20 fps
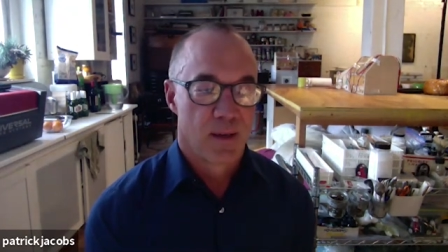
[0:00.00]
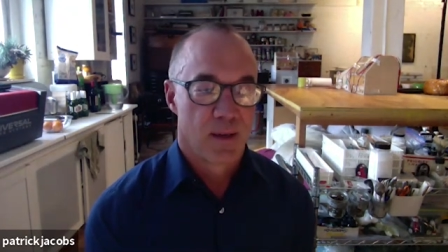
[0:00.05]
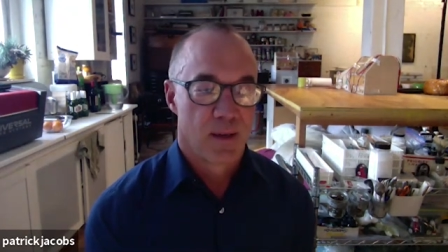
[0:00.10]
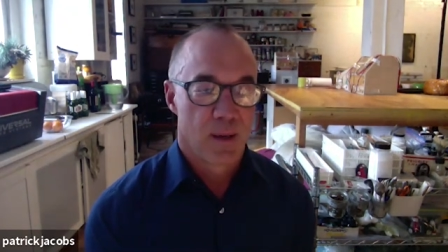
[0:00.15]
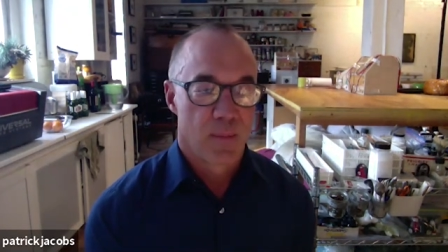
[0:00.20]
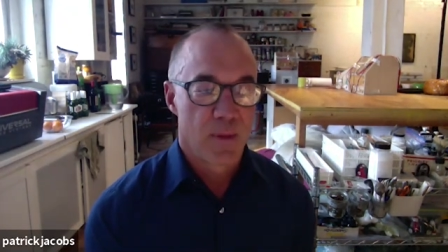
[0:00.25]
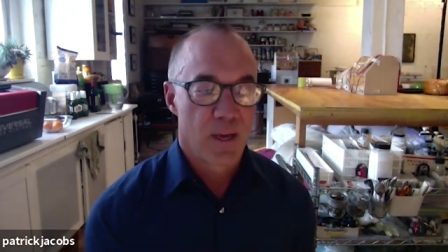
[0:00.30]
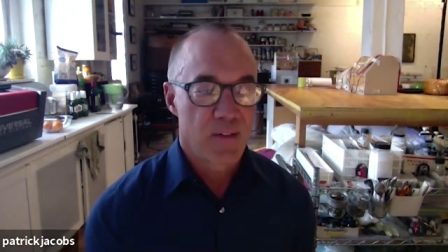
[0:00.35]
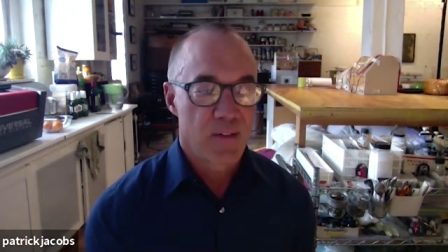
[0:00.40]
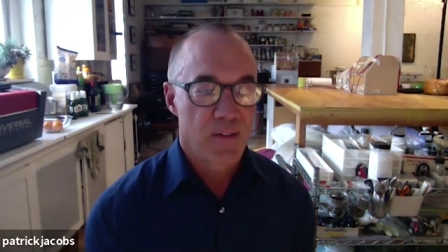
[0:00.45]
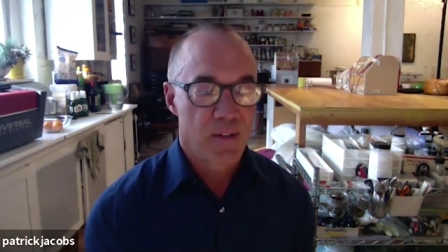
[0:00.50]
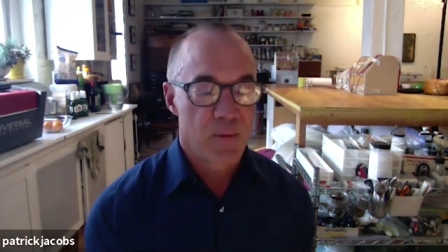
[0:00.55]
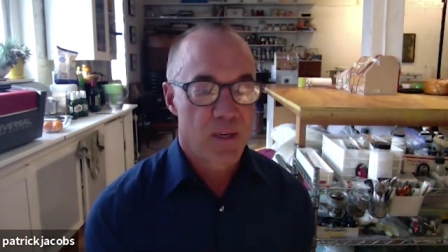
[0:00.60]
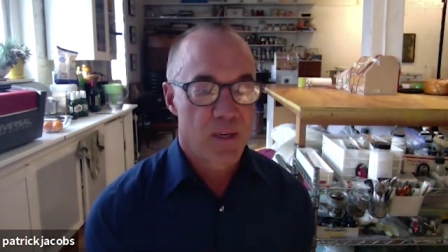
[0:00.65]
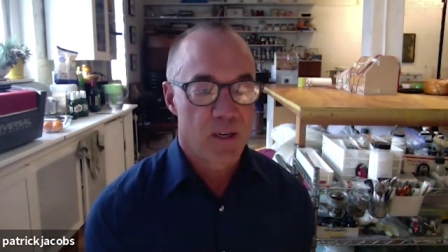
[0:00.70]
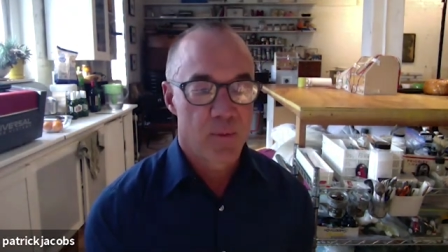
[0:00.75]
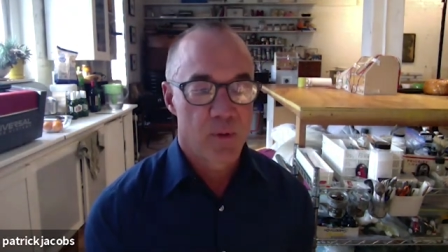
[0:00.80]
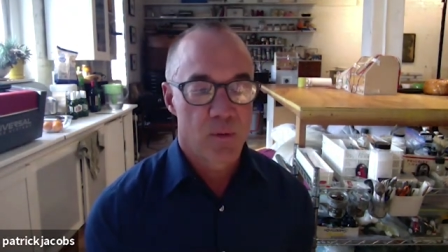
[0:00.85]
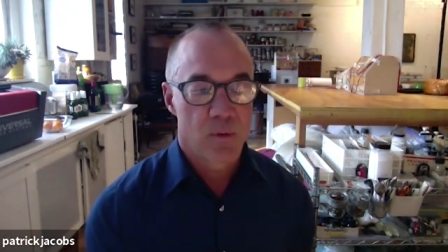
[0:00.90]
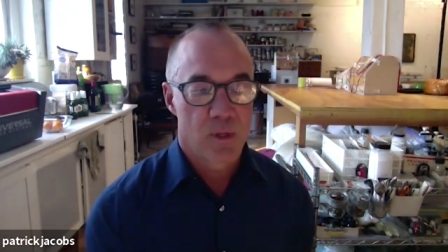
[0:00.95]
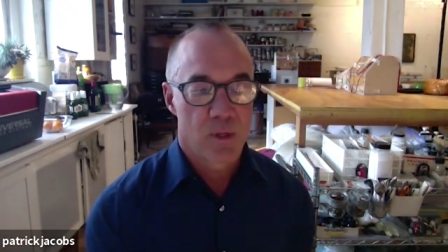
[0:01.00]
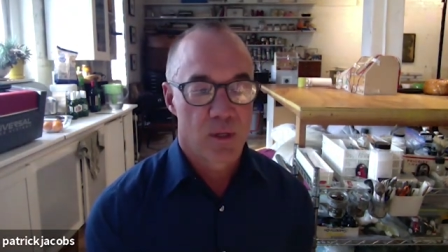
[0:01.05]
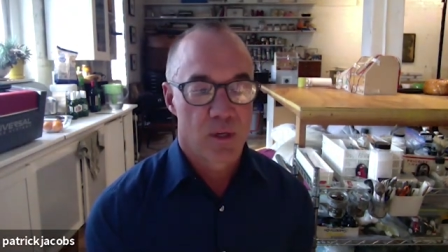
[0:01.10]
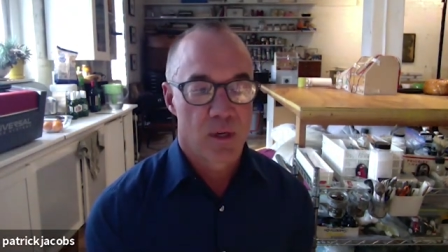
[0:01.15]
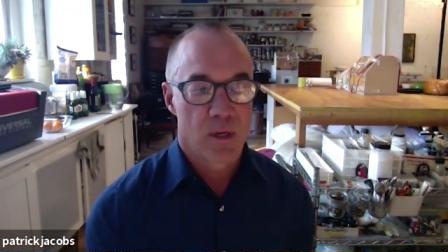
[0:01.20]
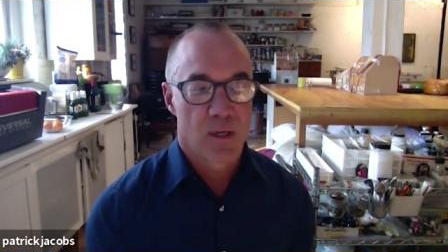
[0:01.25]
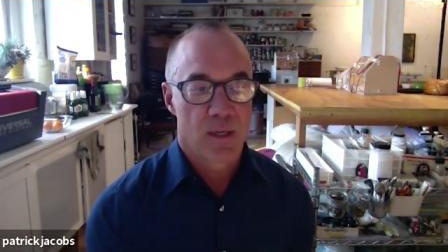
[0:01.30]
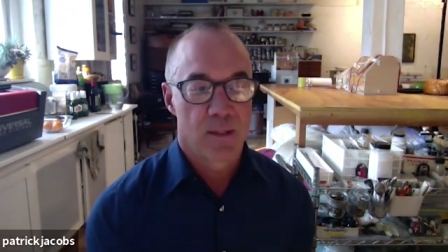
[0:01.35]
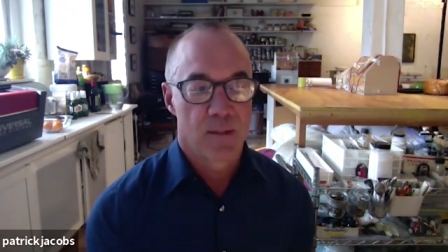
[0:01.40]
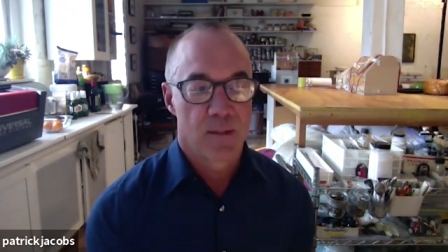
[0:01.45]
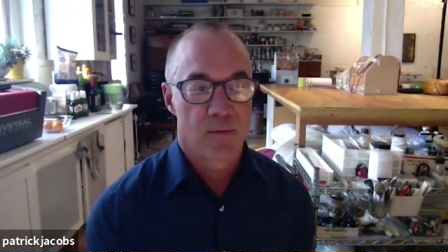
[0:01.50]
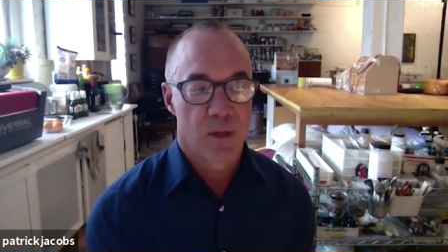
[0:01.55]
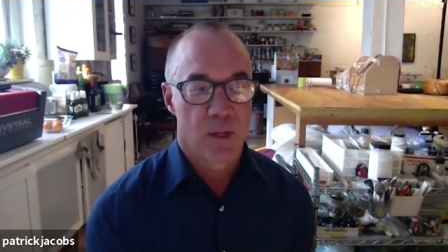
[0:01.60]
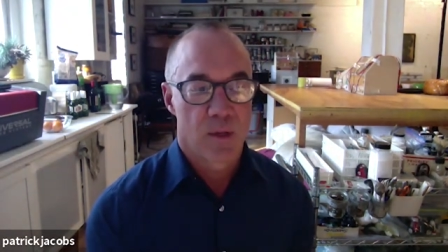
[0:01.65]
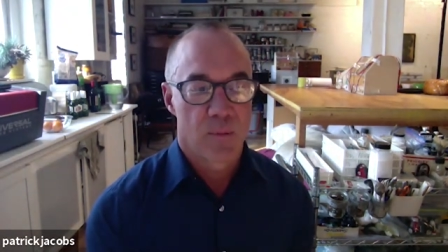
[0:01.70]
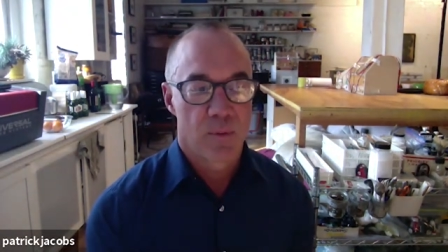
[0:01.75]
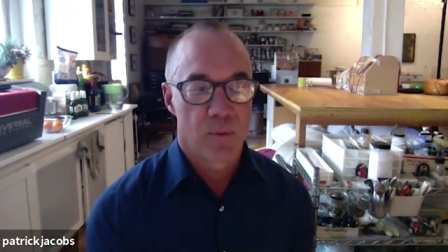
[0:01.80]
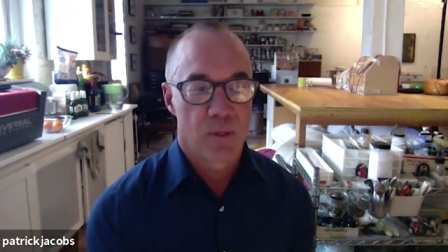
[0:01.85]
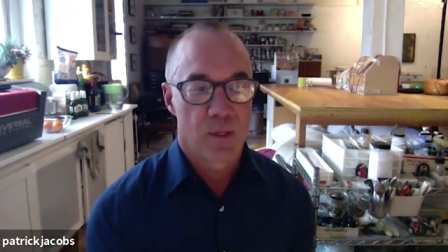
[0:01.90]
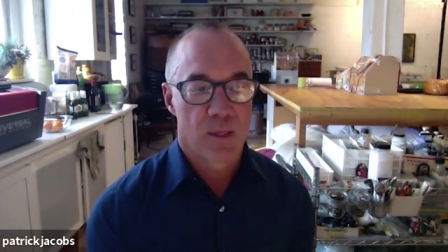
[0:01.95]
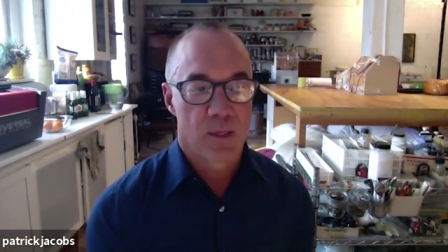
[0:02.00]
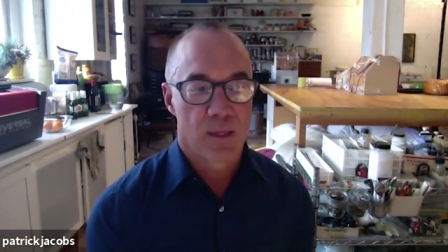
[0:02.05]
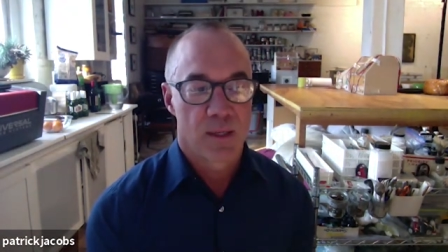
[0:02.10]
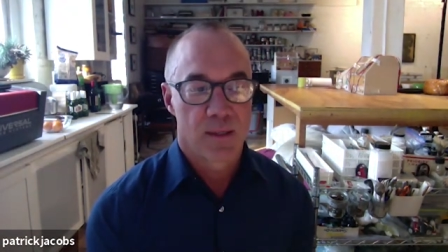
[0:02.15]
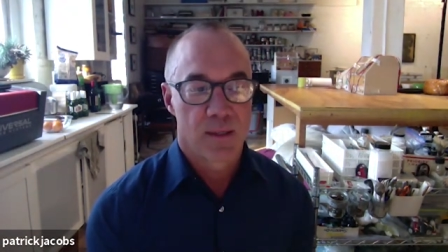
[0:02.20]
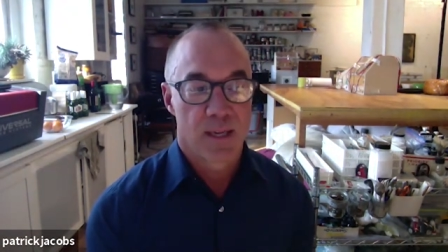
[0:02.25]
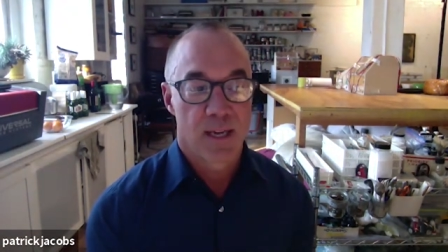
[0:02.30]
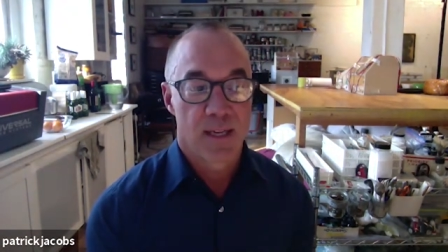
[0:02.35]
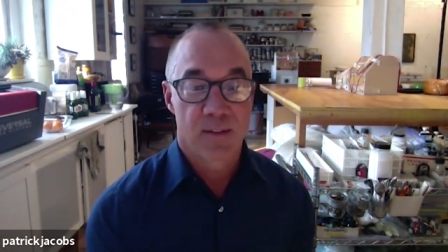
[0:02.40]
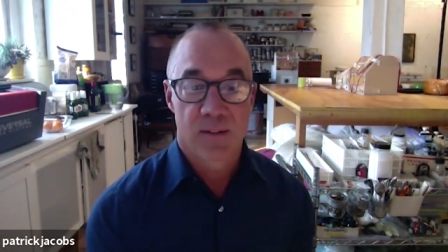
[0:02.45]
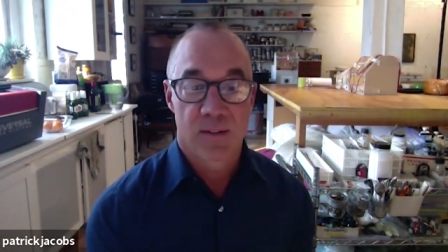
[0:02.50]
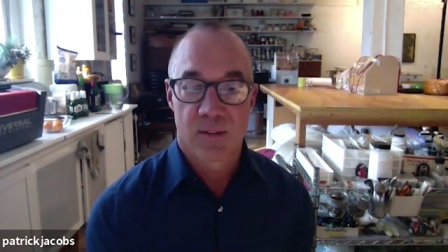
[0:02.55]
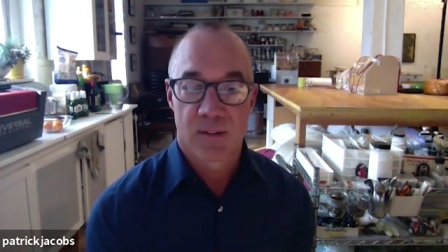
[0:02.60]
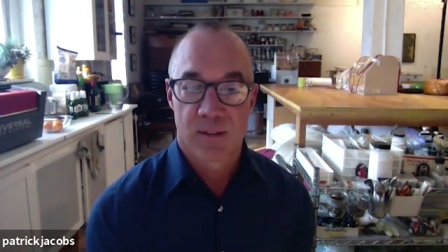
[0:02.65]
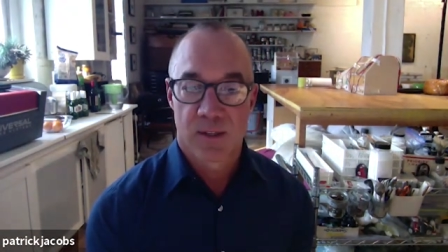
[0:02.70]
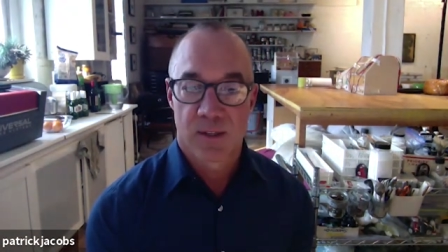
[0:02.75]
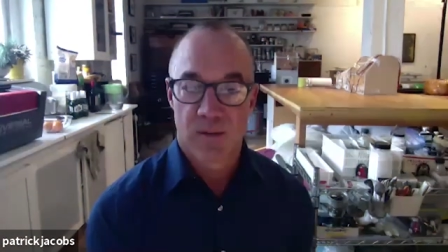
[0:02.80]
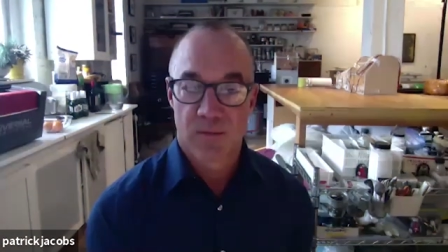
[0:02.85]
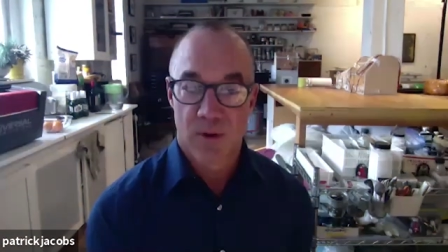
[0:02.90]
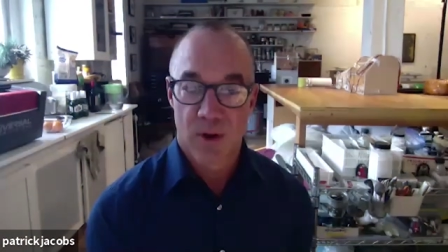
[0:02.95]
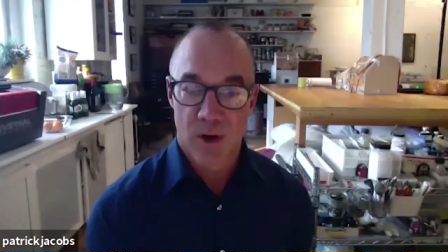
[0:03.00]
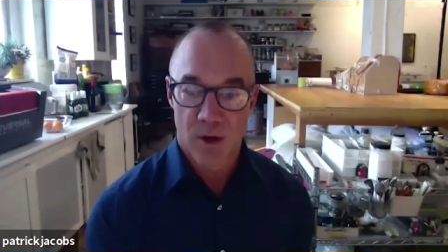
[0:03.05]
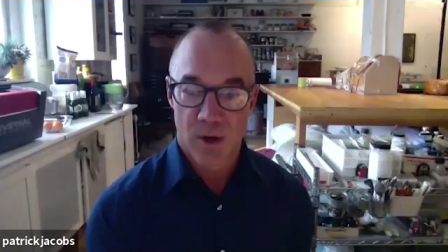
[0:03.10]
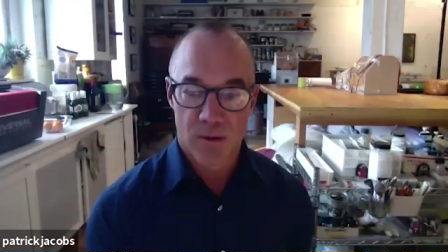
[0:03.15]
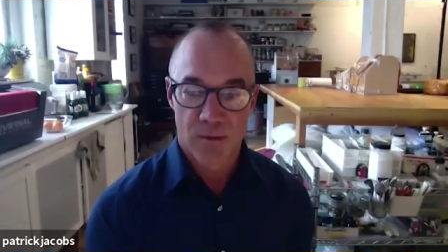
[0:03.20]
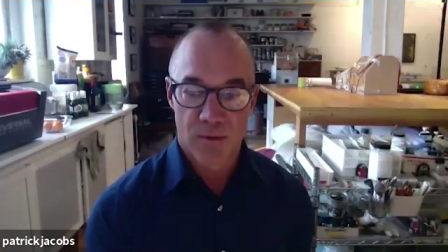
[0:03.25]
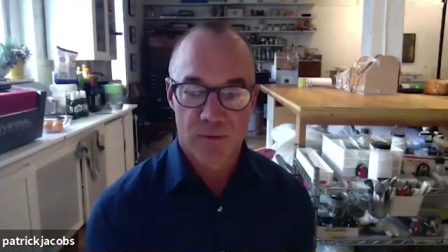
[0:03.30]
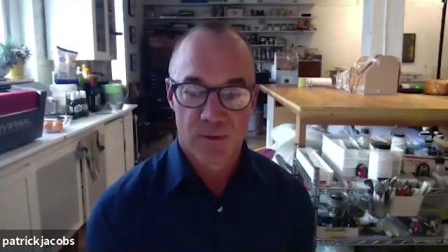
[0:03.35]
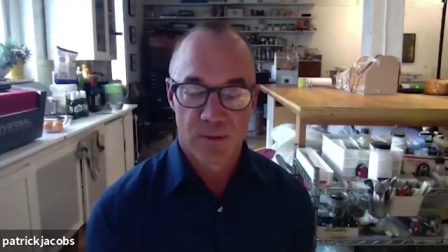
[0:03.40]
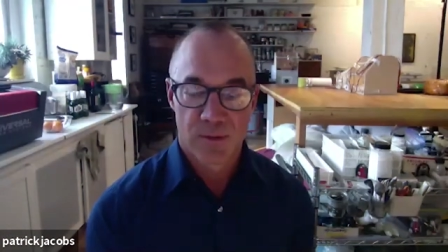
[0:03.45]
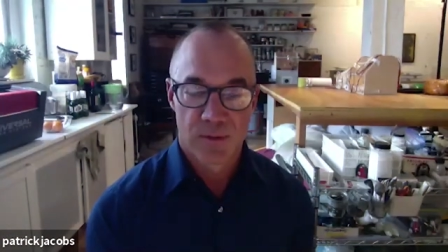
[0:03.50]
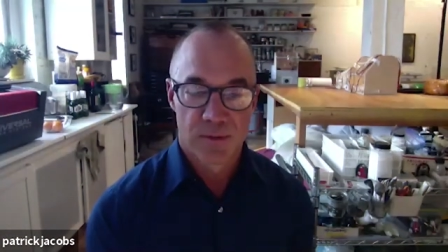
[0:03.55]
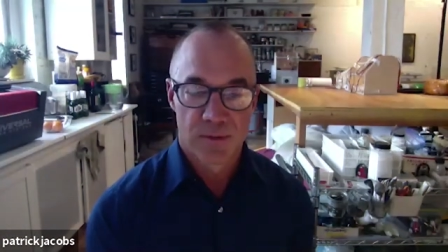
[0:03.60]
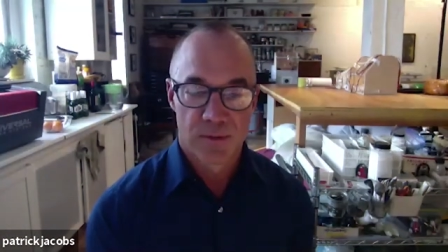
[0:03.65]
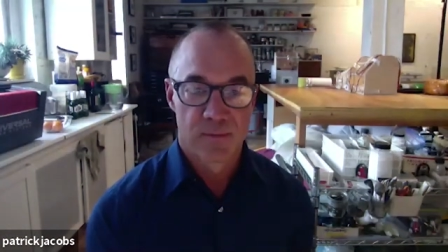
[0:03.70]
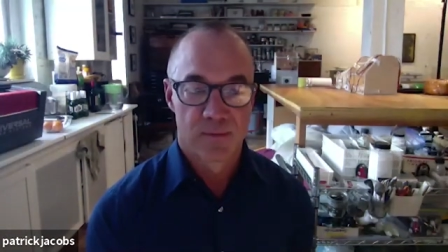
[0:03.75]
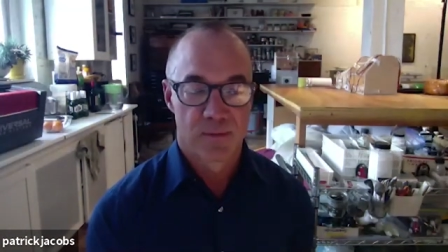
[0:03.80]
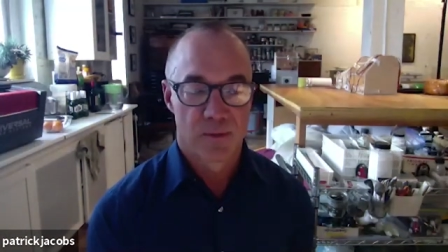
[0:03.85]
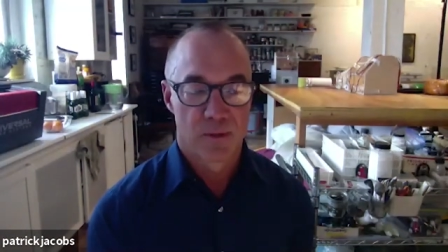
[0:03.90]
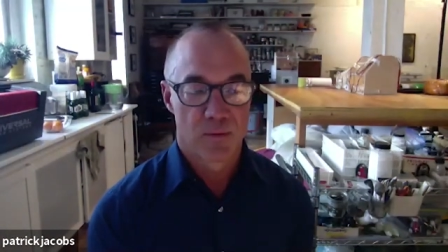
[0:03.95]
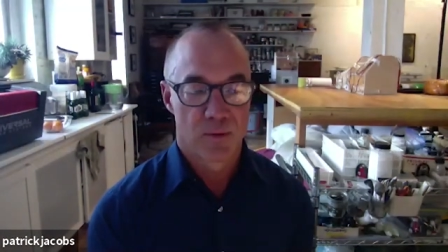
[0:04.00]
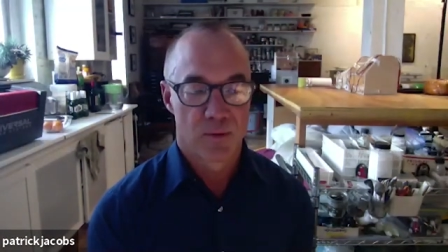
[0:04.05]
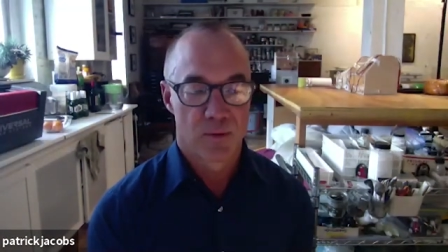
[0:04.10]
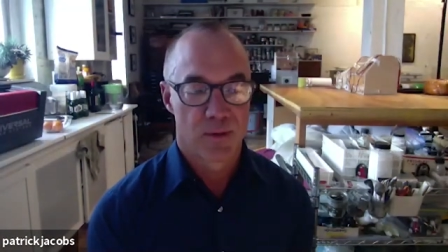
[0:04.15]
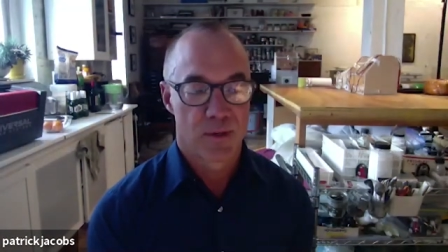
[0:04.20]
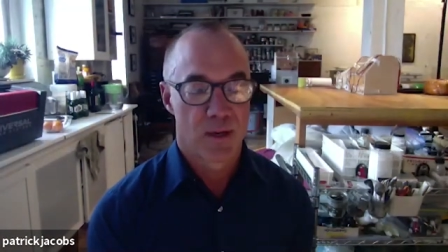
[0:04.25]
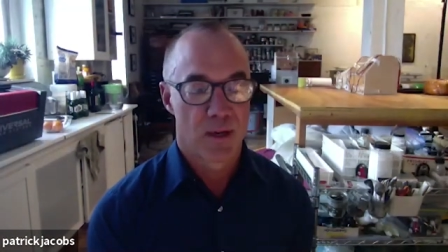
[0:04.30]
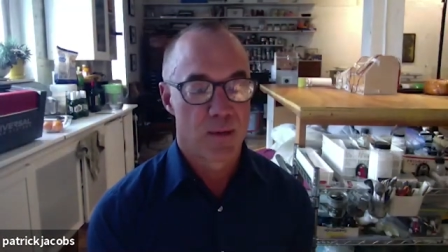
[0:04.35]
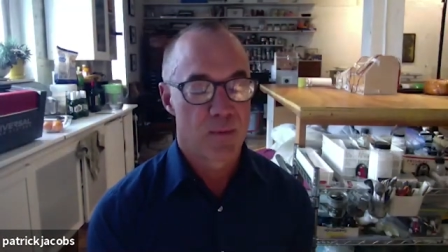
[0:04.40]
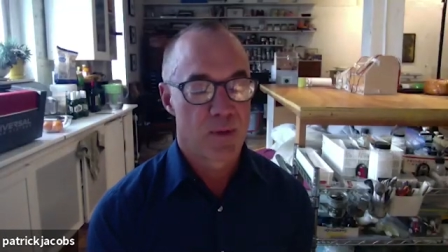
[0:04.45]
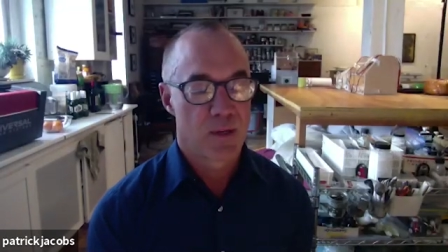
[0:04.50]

Um, that's something I've been working on and developing, and that's evolved over time.